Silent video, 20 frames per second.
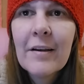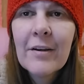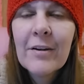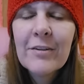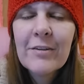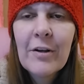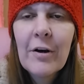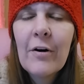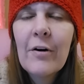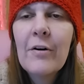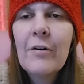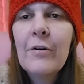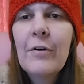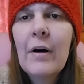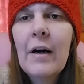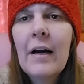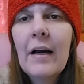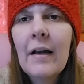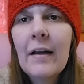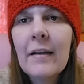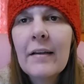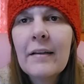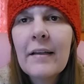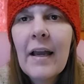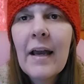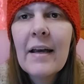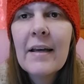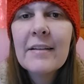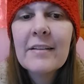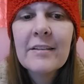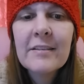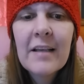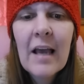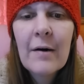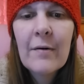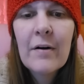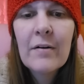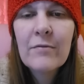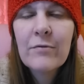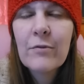So yes,
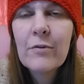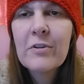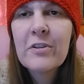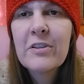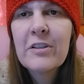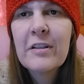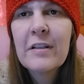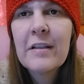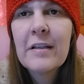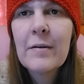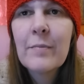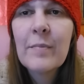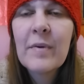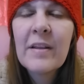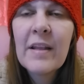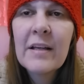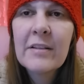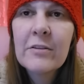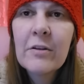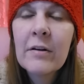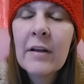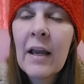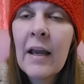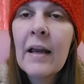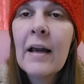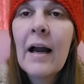how unfortunate, but that's okay.